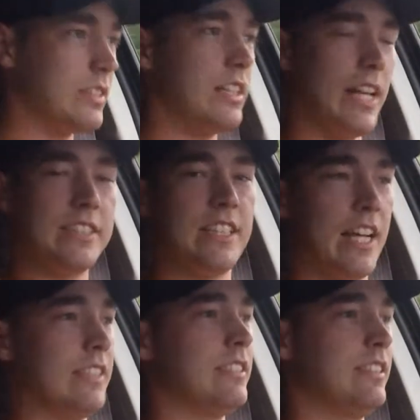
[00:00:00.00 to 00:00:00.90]
that's
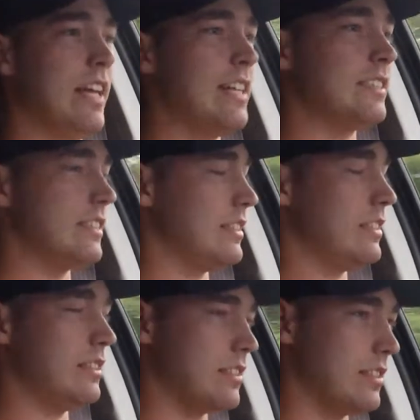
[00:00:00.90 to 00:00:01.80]
nice. That's
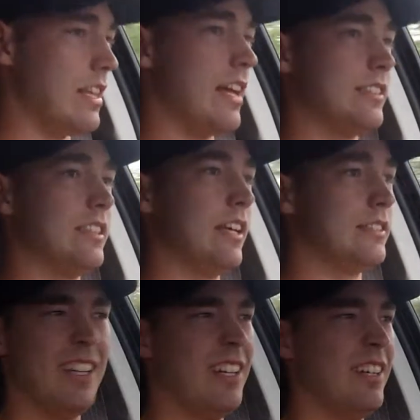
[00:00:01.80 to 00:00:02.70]

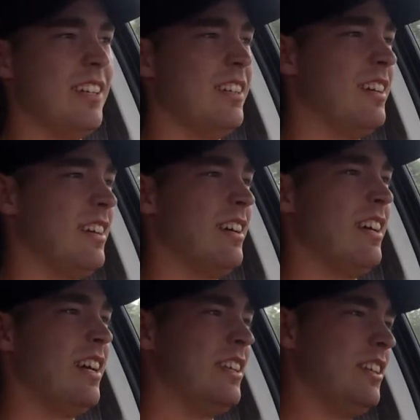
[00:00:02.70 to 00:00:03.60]
nice.
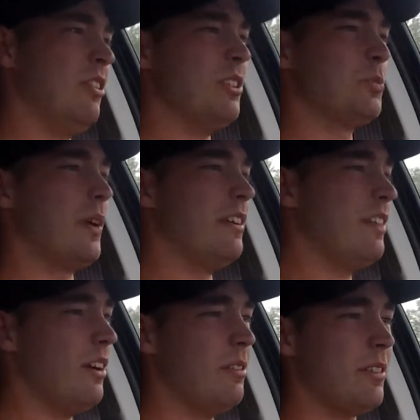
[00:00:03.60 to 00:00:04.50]
You know what's weird
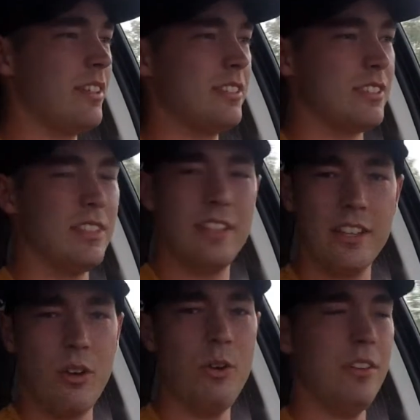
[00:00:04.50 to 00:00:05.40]
though? Because
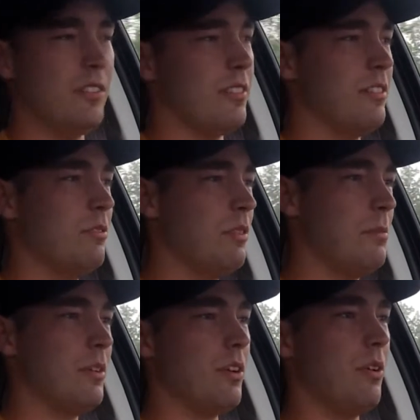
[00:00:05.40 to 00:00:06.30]
they go and
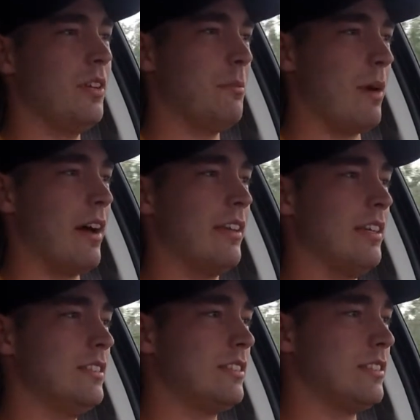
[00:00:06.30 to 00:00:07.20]
women go and they buy
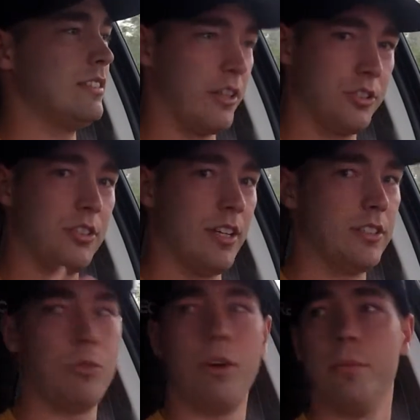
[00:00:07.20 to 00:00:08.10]
these
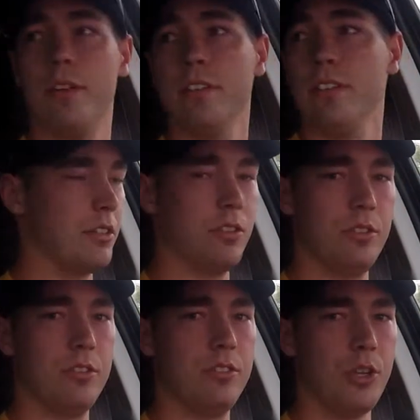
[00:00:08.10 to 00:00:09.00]
exercise equipment,
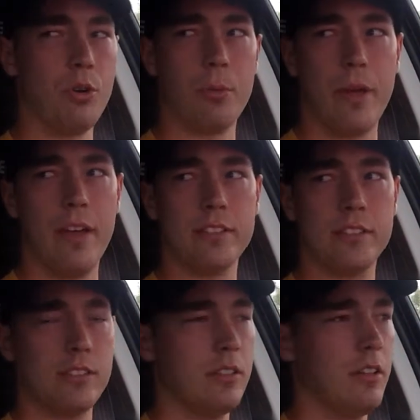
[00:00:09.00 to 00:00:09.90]
yoga pants,